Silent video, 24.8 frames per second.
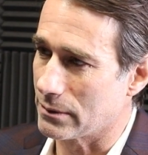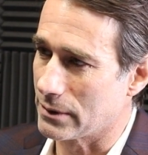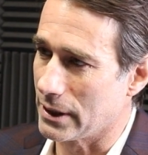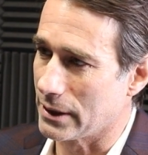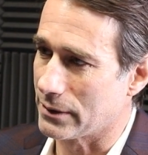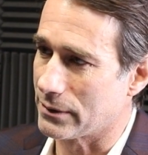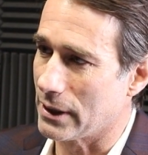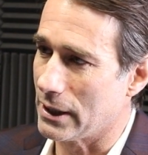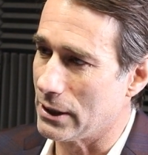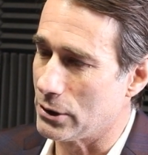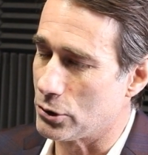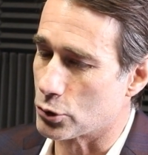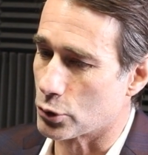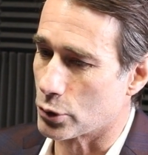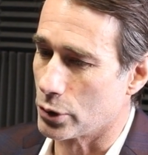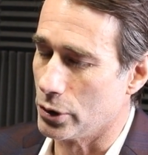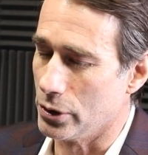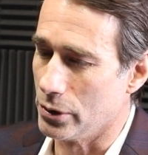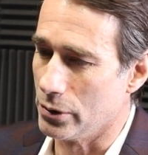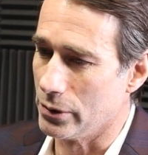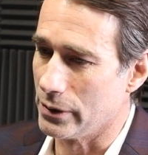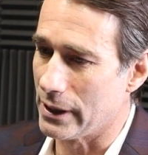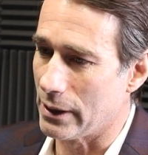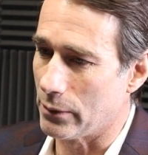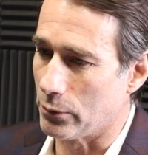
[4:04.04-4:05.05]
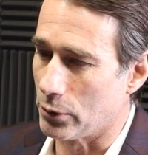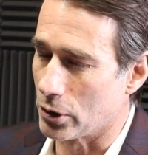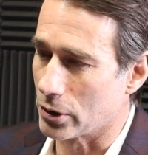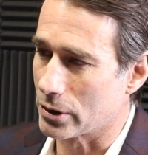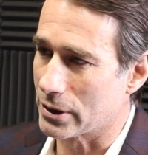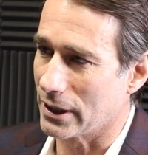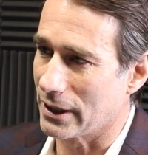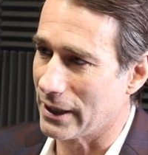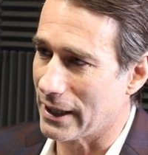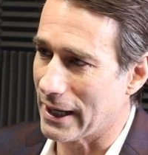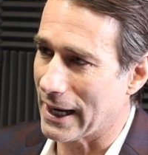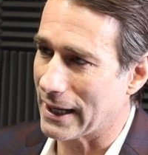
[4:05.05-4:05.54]
that they drew that will
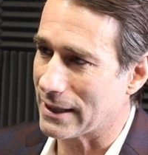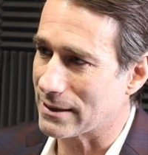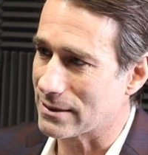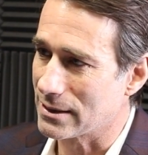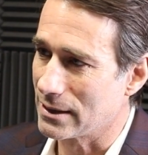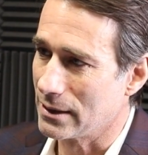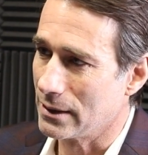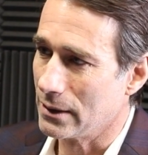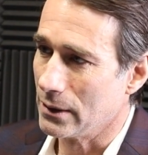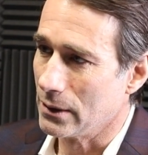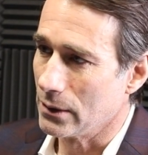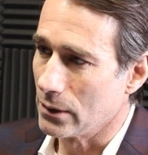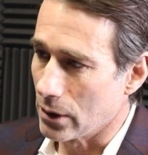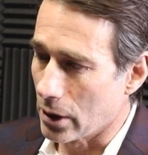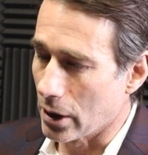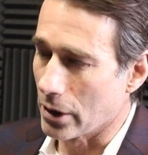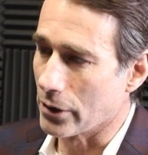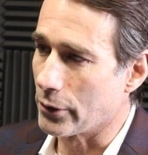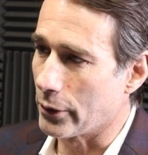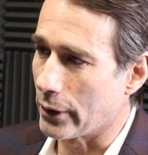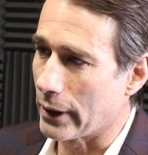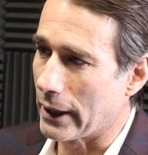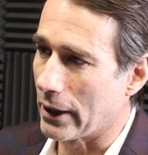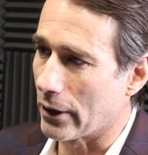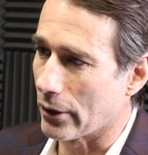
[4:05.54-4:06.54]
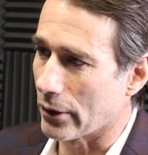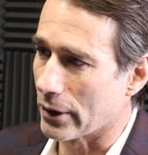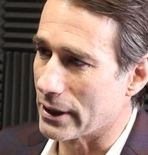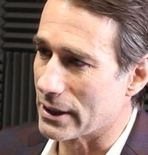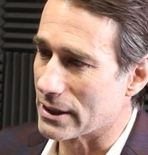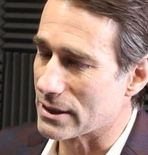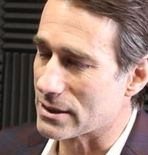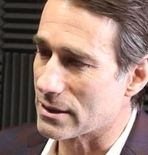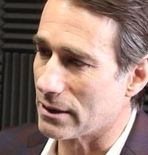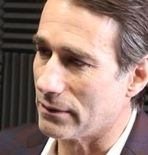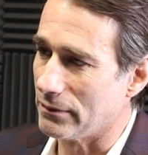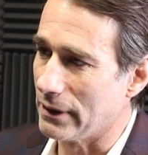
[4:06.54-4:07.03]
connect other
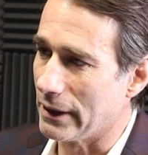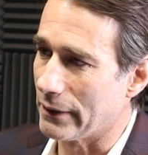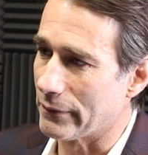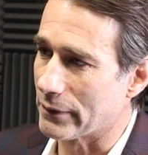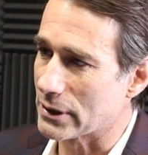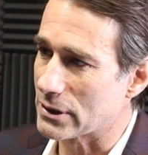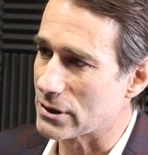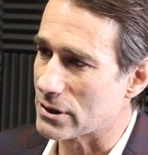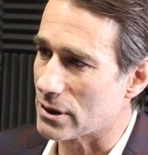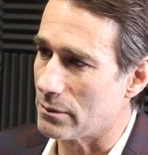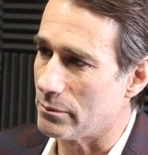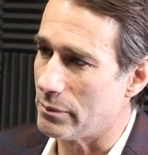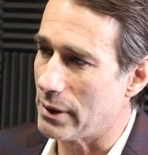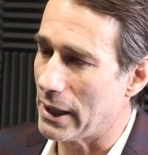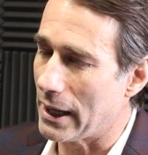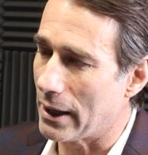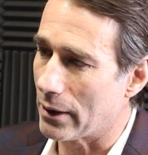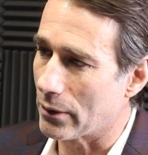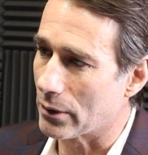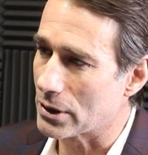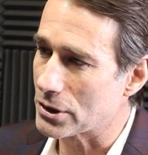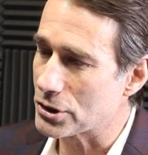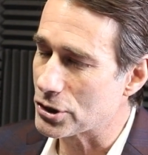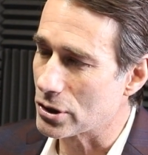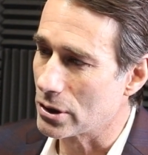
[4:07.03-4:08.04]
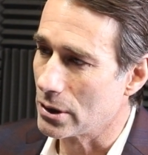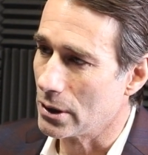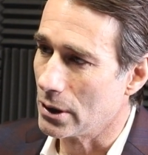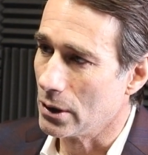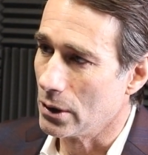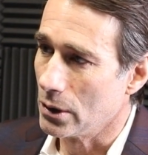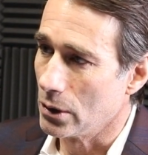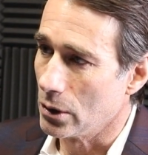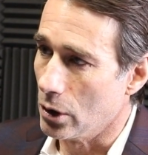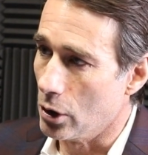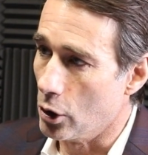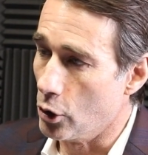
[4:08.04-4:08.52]
areas of Livingston Parish
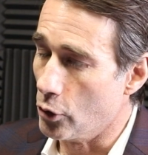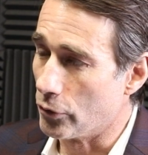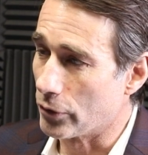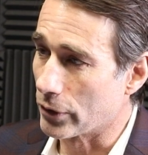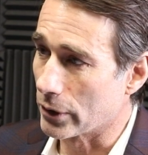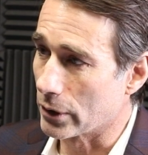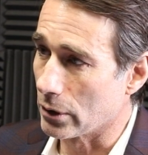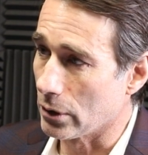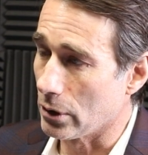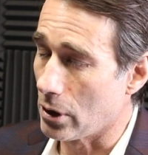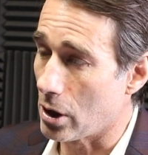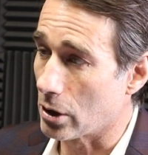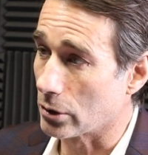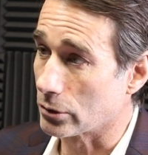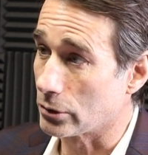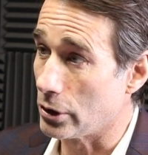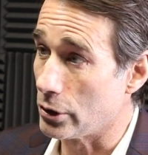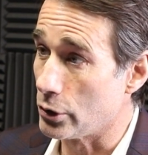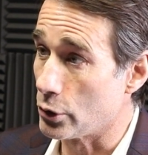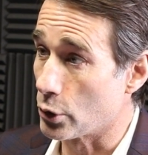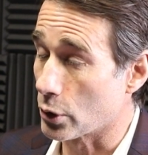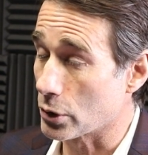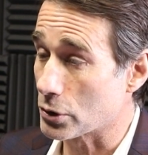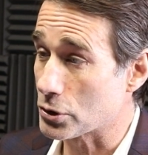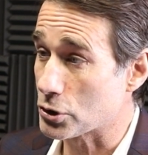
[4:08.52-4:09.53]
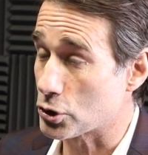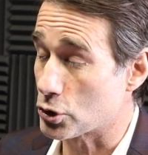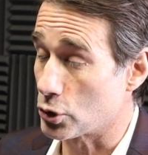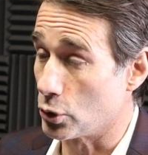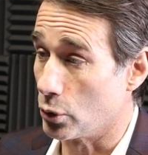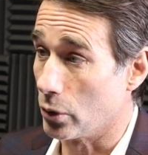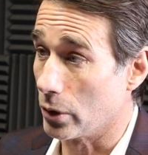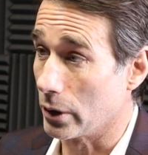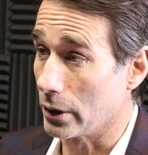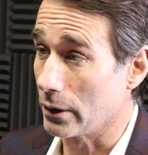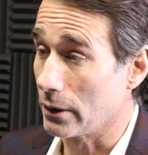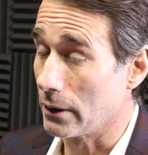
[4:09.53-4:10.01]
over along the North
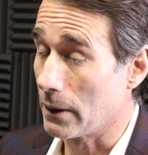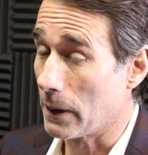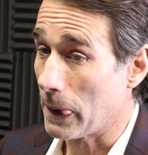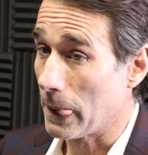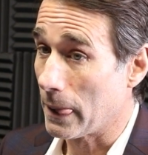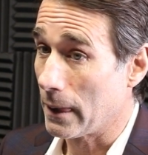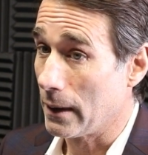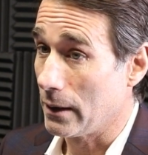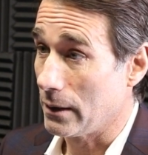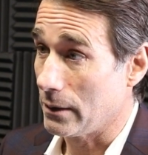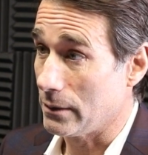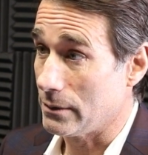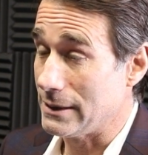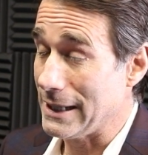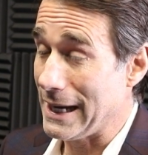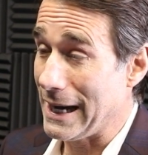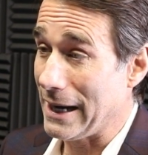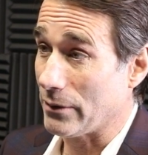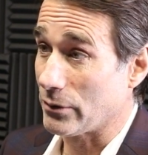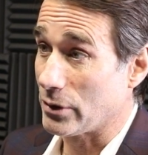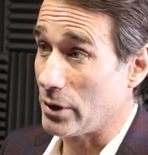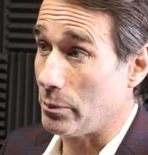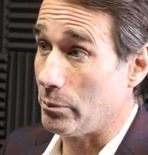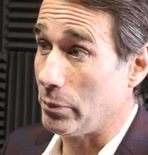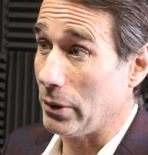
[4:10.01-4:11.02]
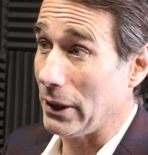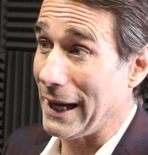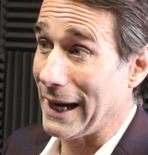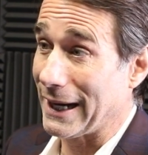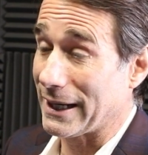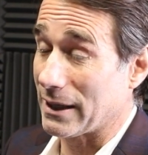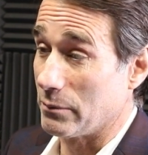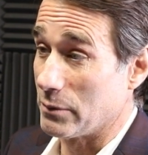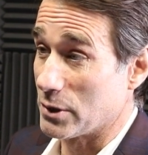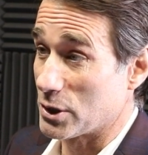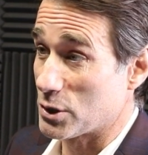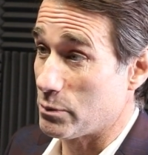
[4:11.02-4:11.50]
Shore, down to
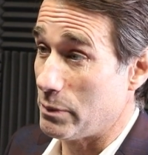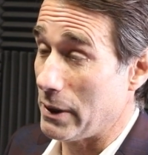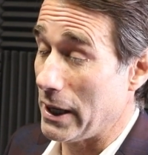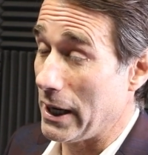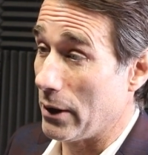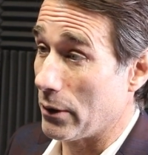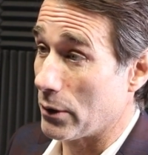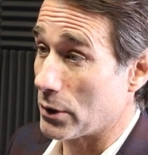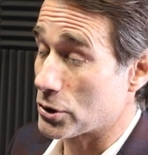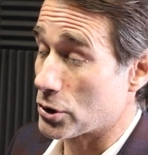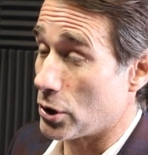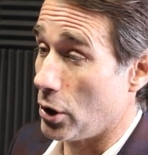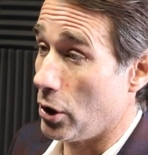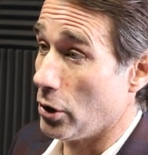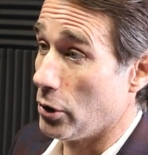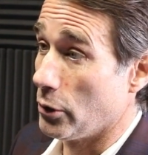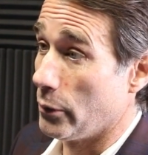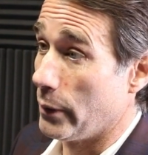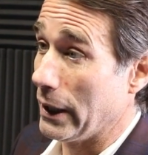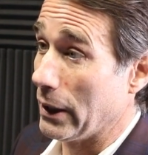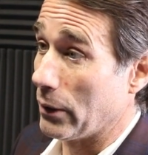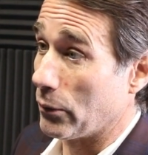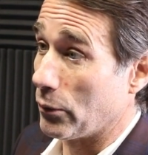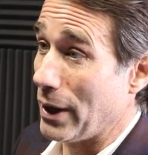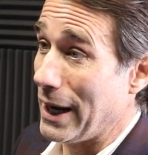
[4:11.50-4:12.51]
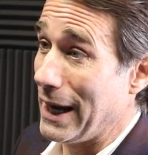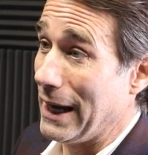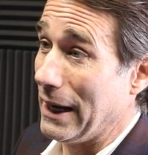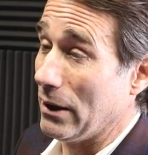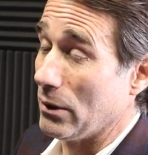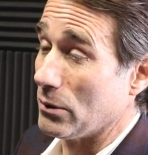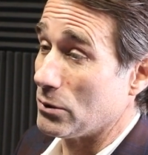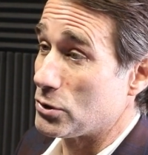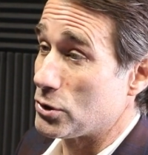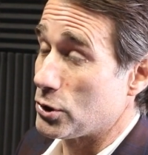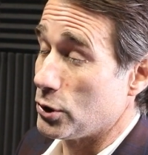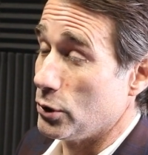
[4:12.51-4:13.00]
Plaquemines Parish, all the way
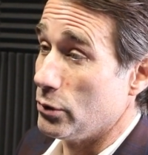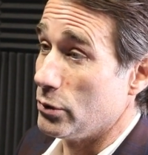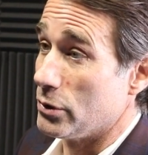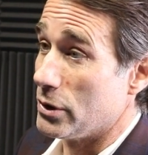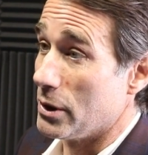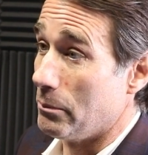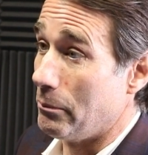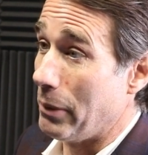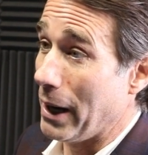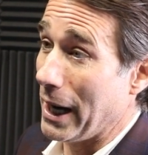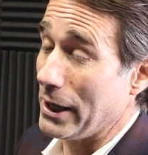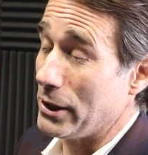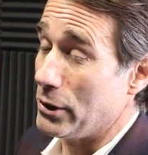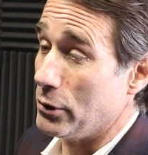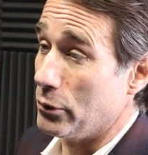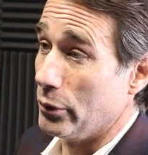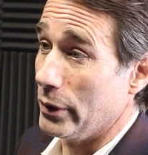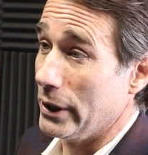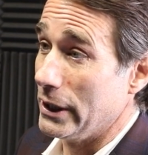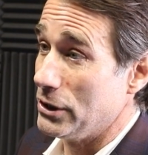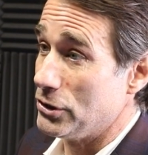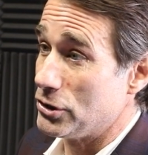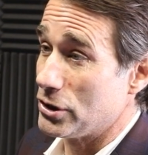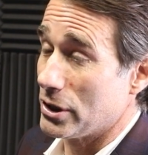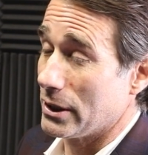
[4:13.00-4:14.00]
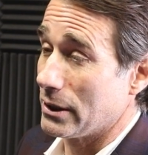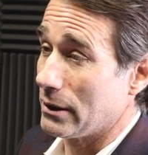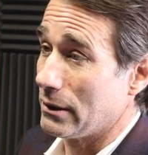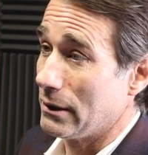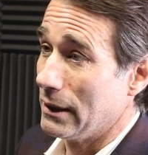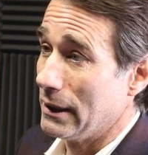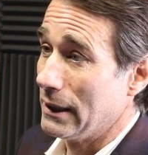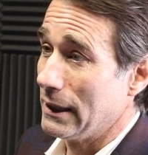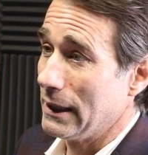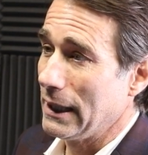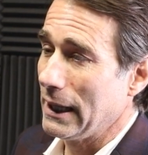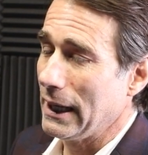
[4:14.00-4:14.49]
around to the Bayou region,
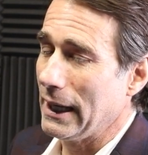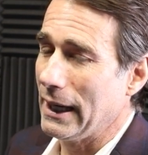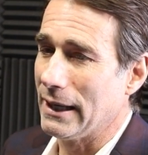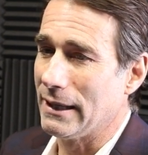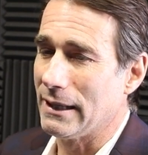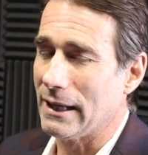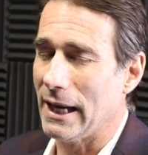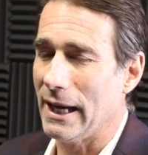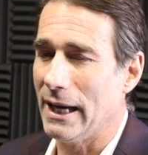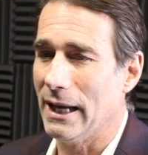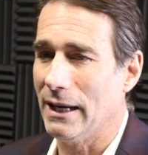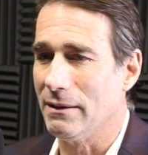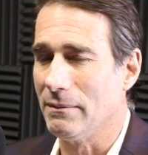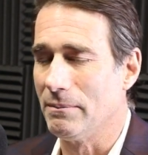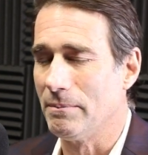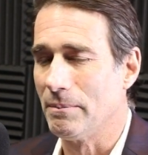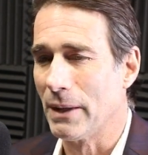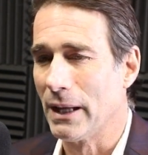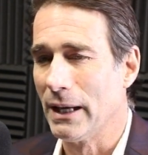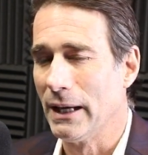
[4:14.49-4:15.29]
and and